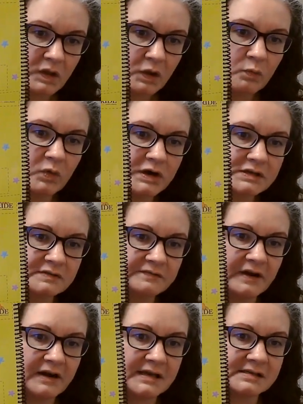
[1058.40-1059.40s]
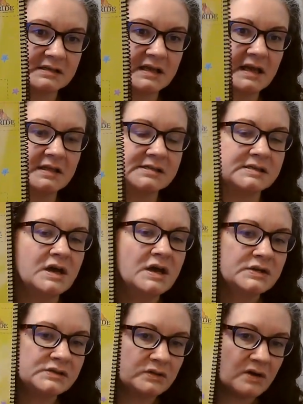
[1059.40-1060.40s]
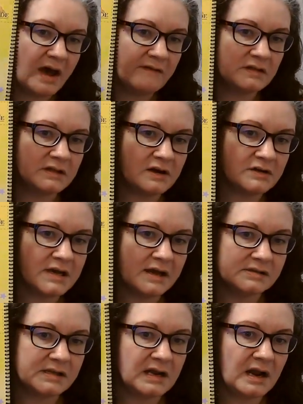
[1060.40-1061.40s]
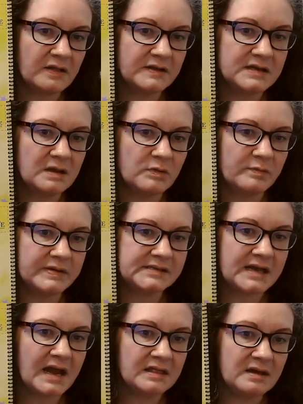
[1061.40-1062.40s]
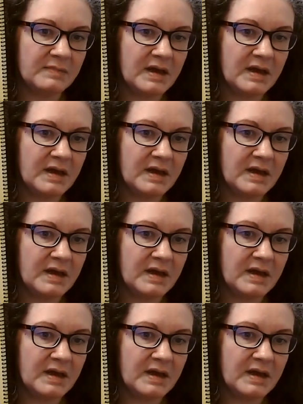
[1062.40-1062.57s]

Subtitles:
words of various lengths, so they'll have the letter tiles laid out on the table beside them,